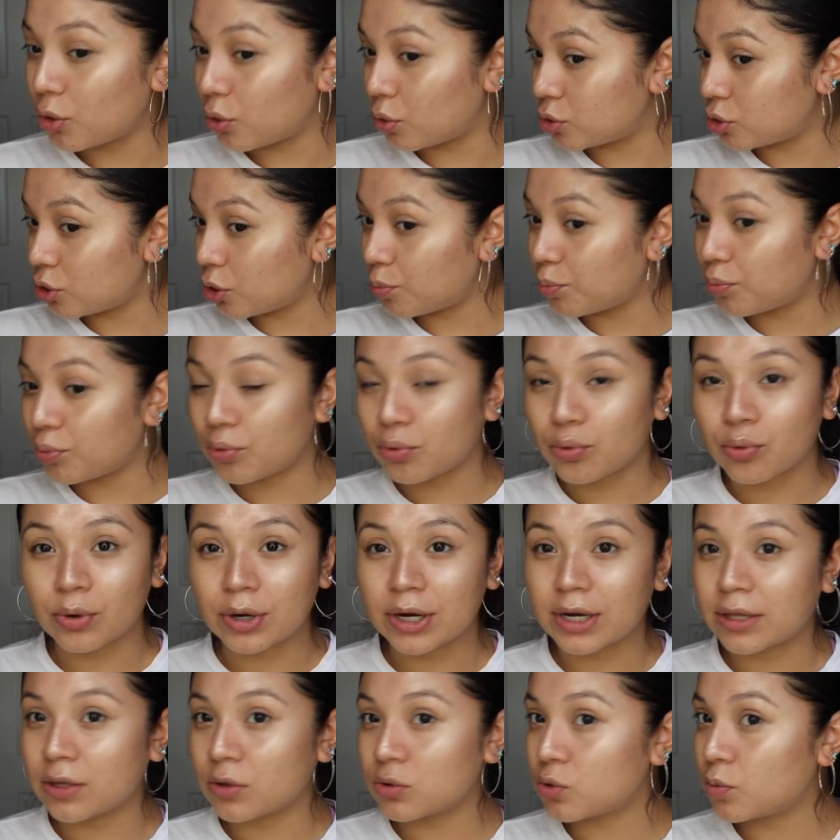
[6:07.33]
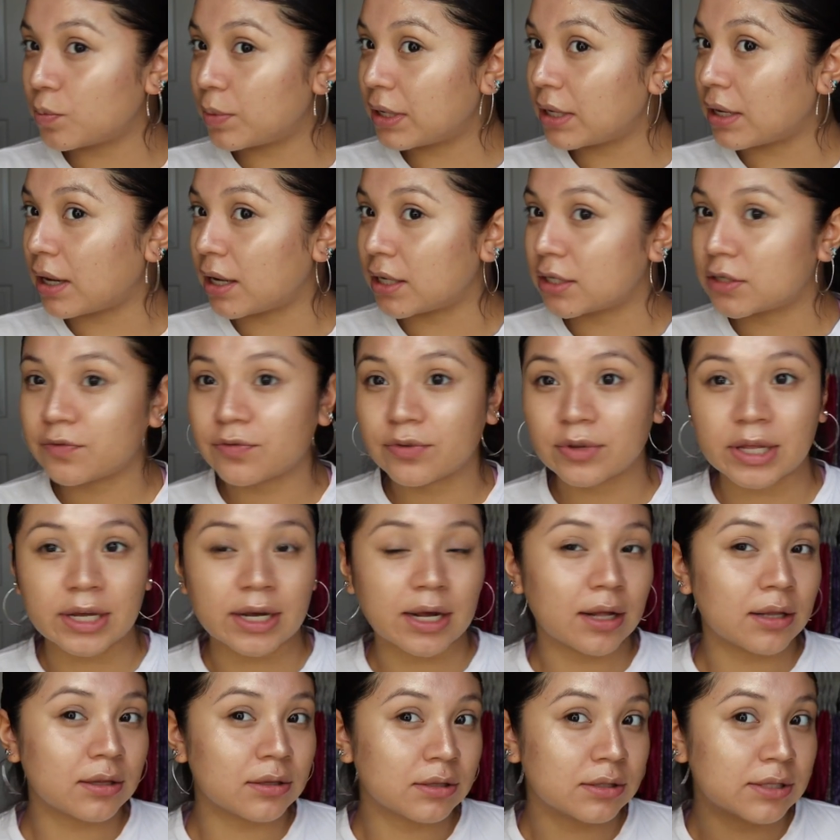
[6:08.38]
Those are pretty. Those would be nice for
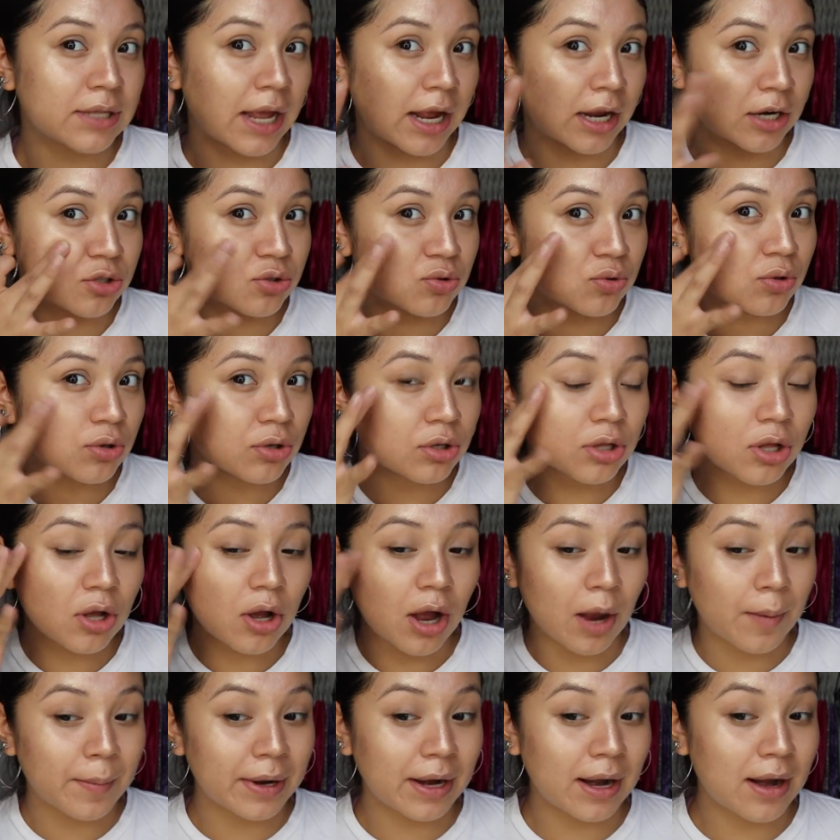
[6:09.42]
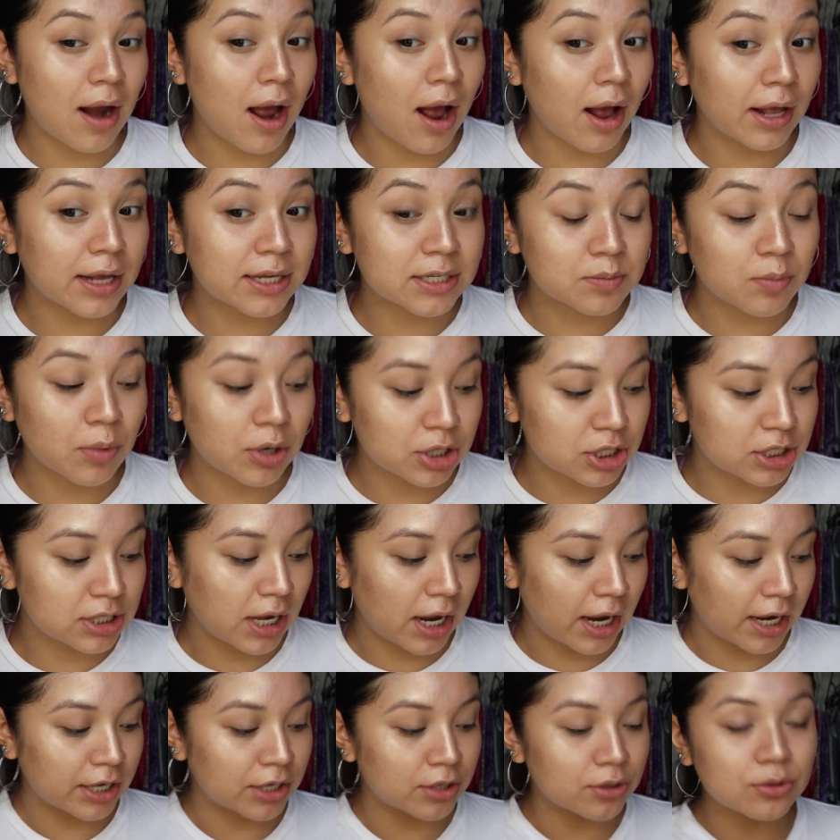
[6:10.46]
like a natural glow. I mean, not as much as
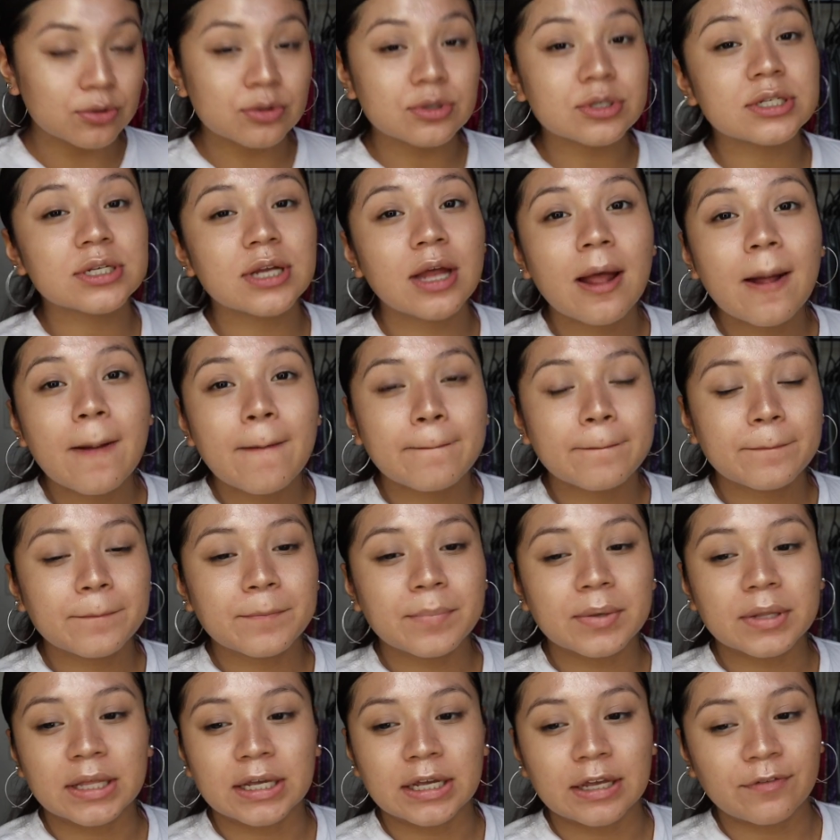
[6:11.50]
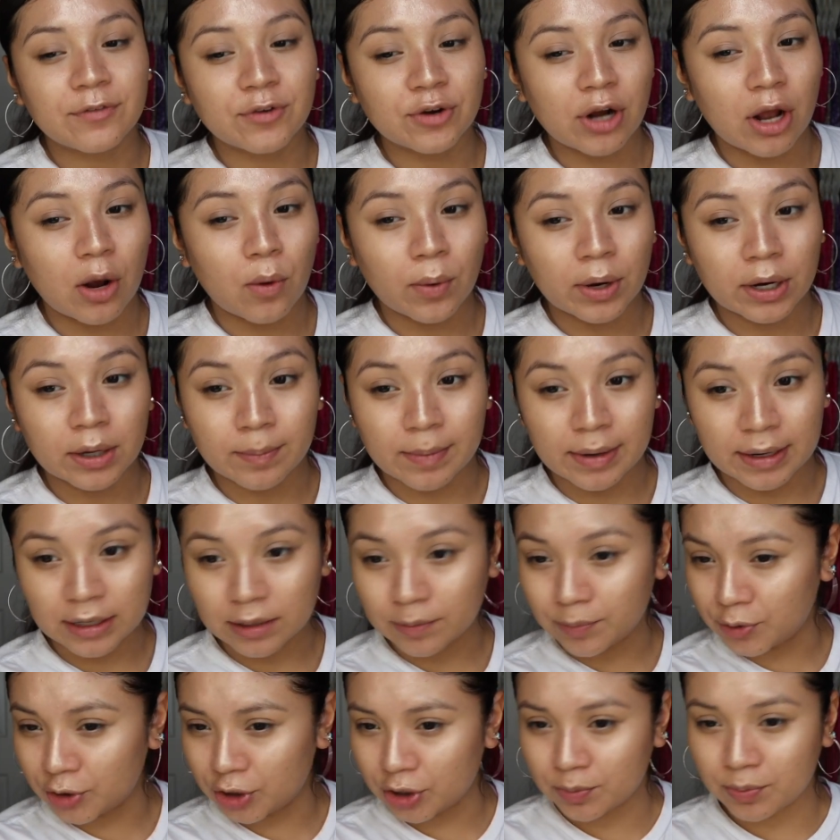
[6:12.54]
I used, but like if you're not wearing
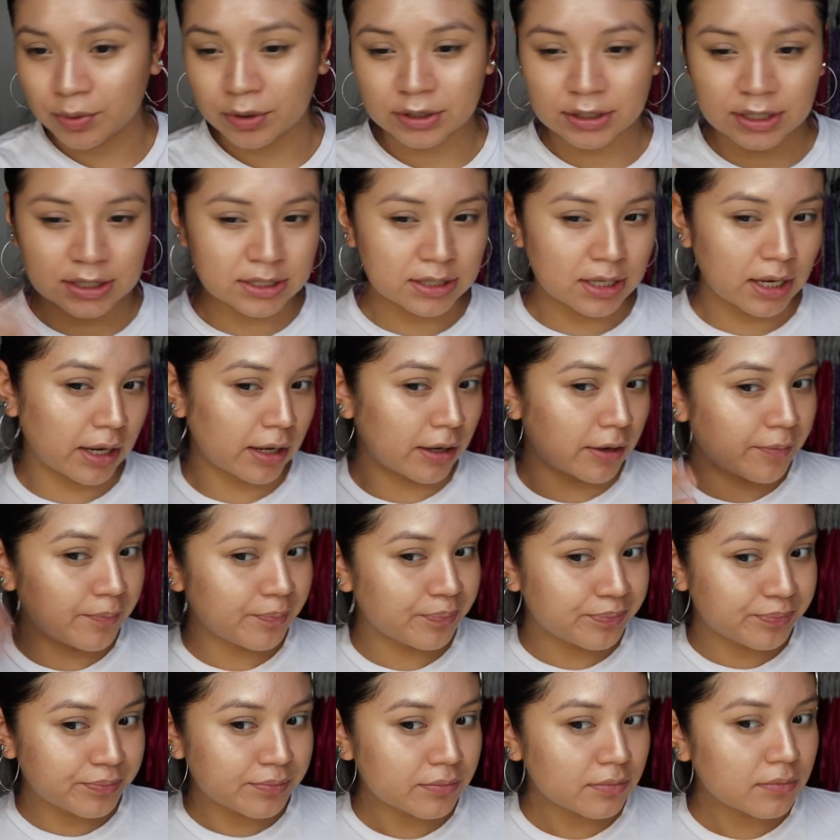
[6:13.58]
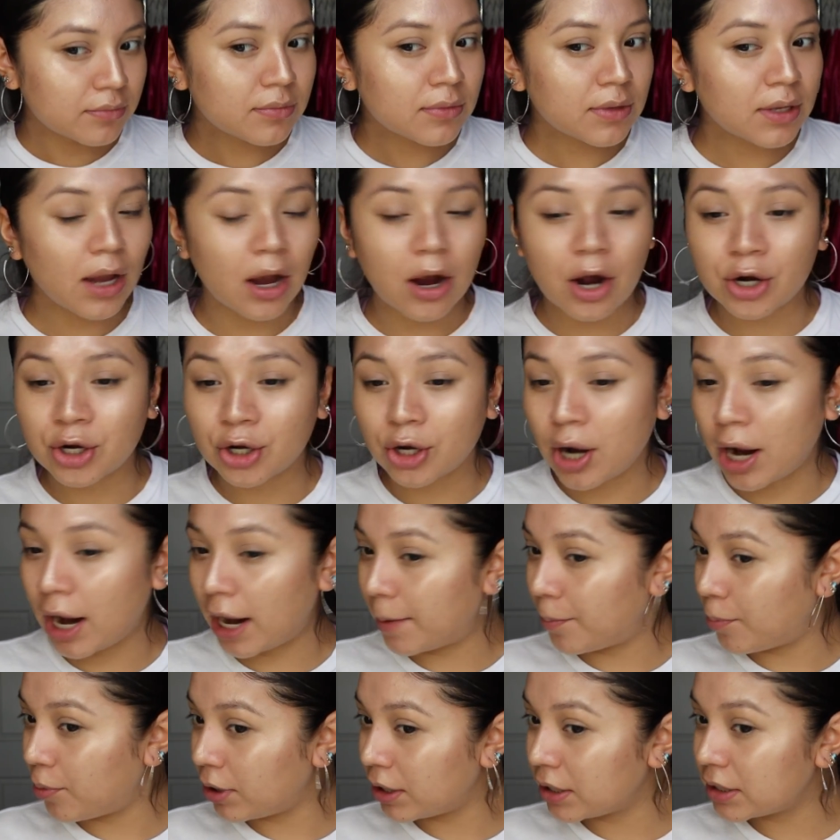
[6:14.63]
makeup, you can put this like on your
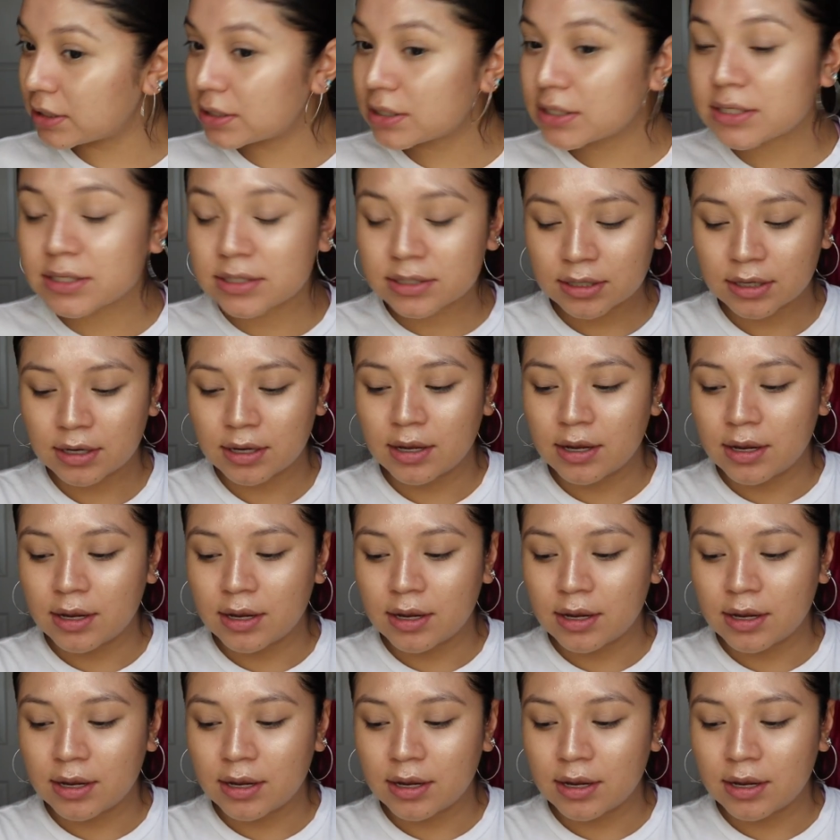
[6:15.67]
high points.